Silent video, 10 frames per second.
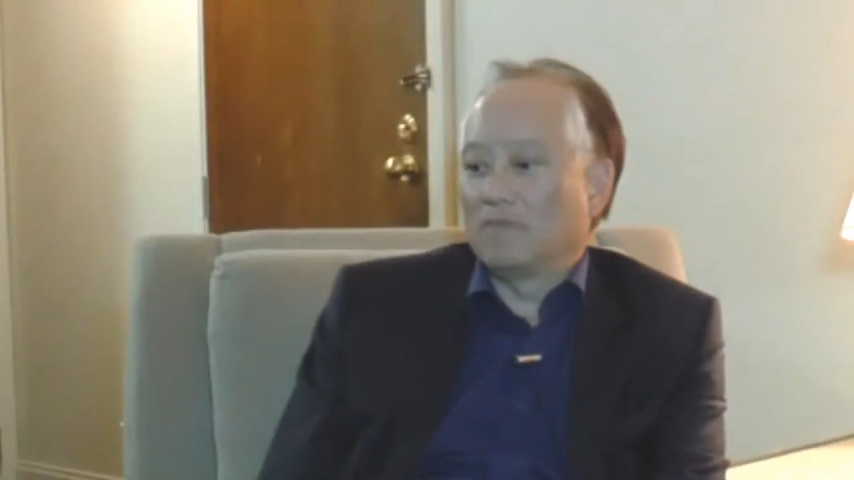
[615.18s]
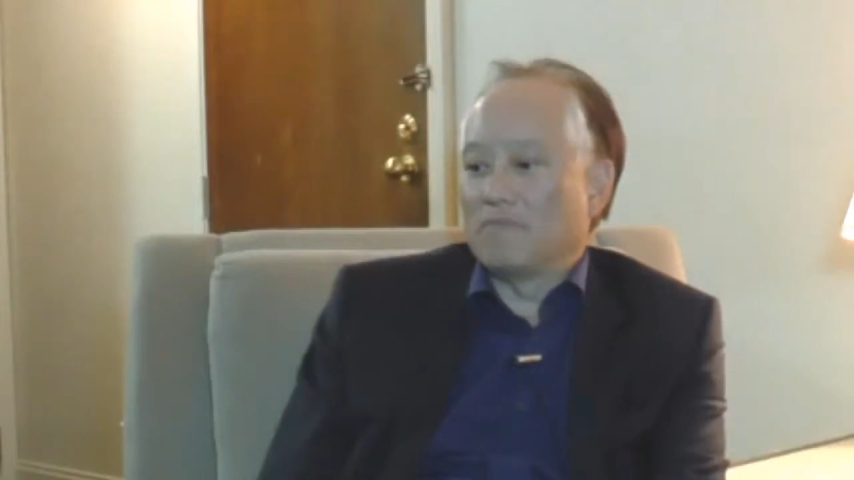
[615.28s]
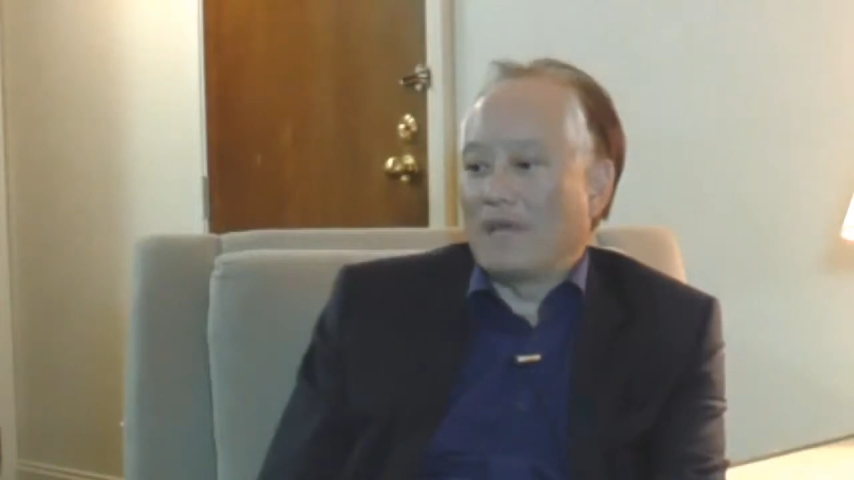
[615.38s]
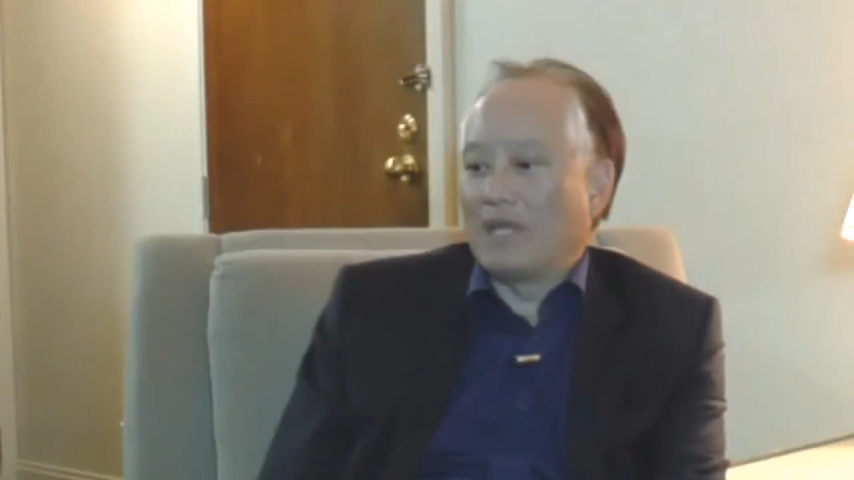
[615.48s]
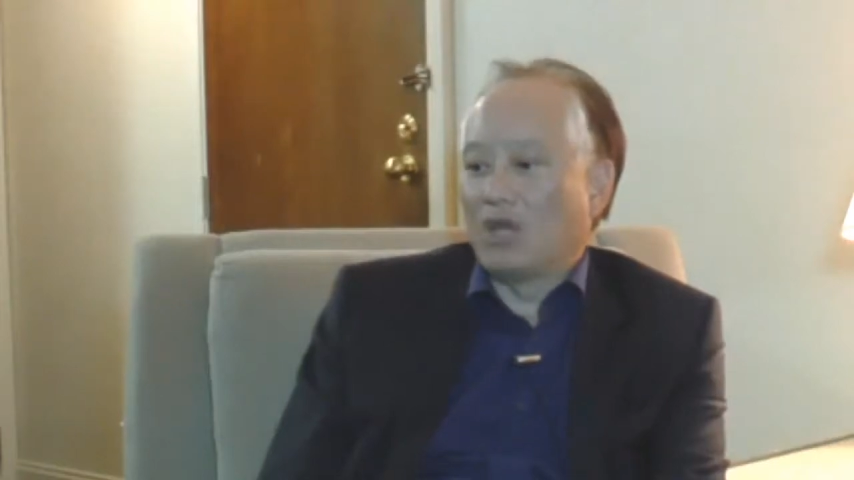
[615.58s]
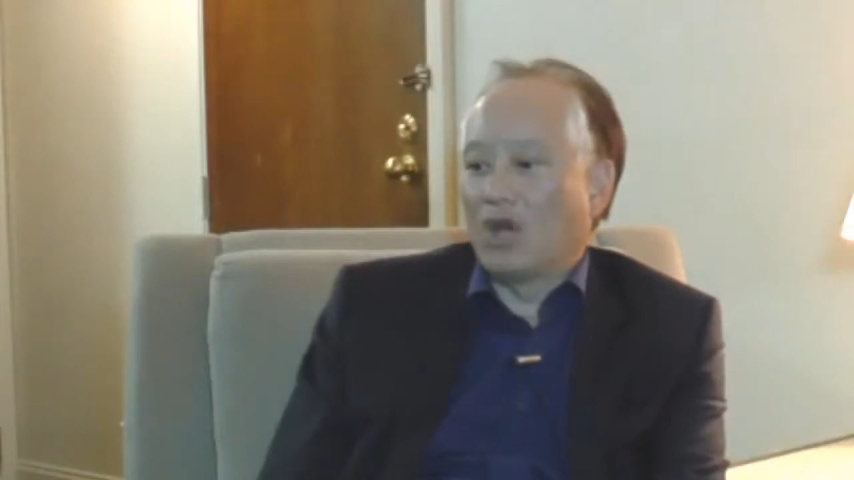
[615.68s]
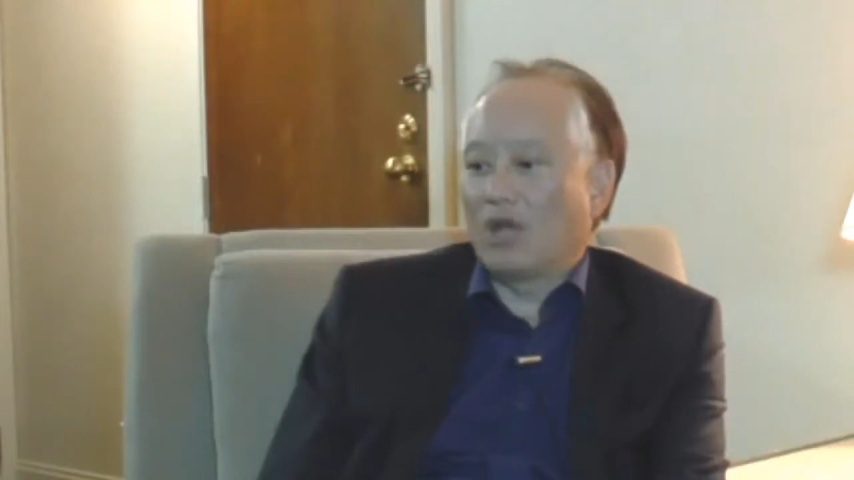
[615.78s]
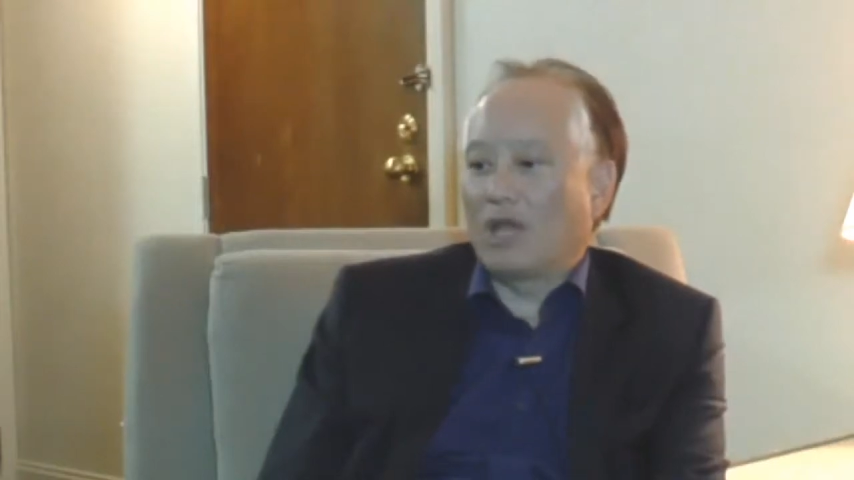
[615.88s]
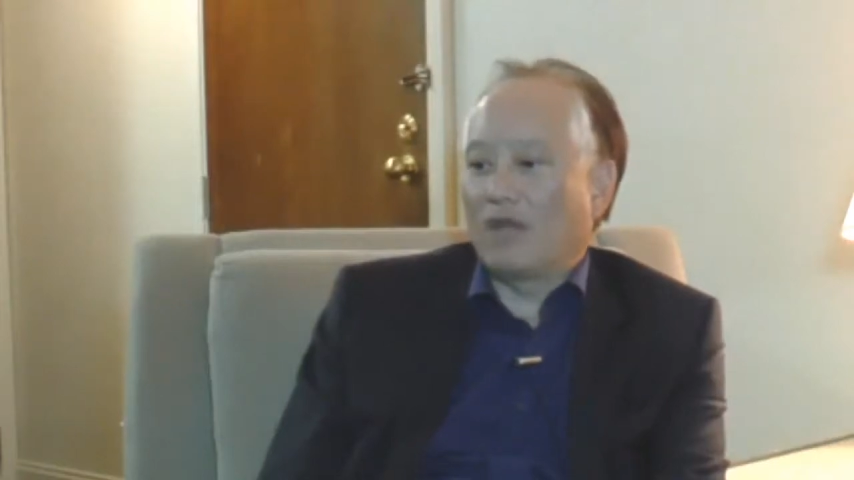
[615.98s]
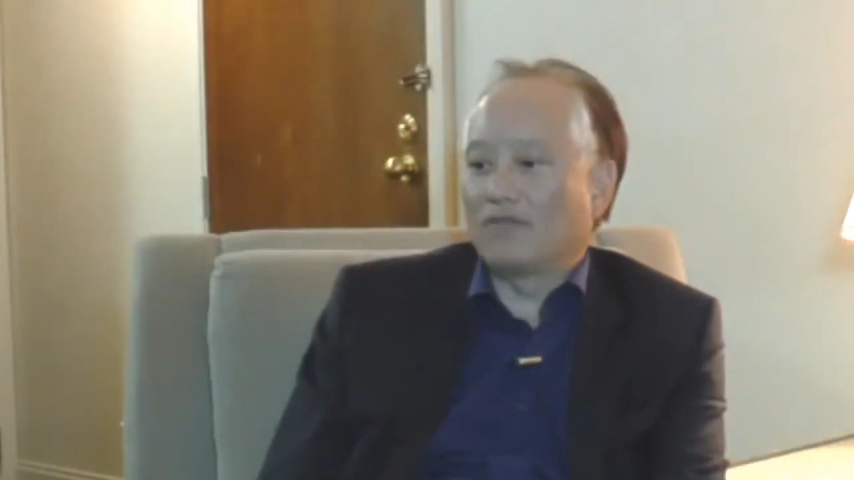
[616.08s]
may
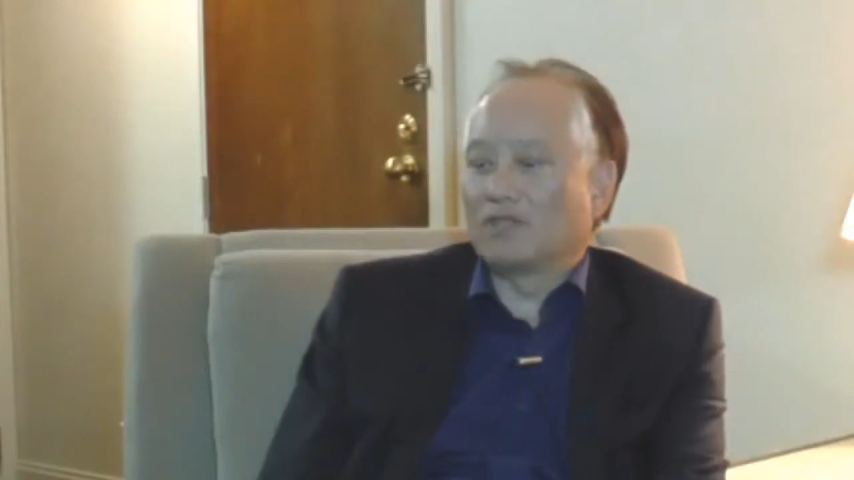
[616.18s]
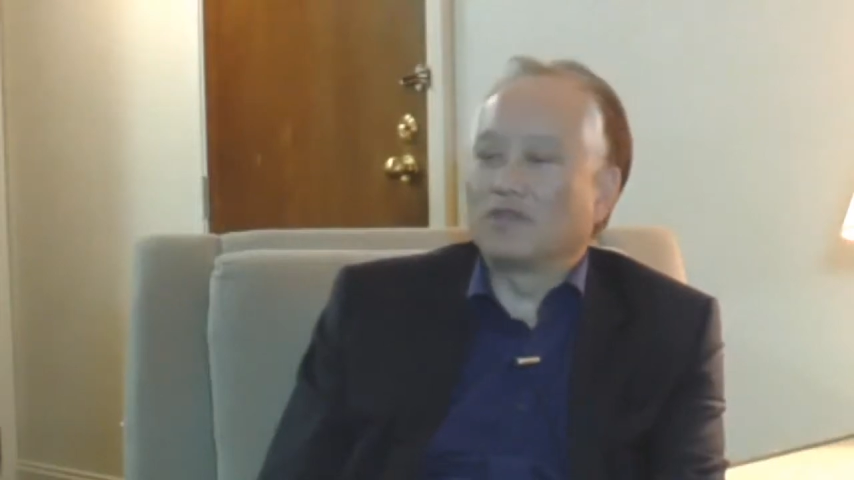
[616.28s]
not have a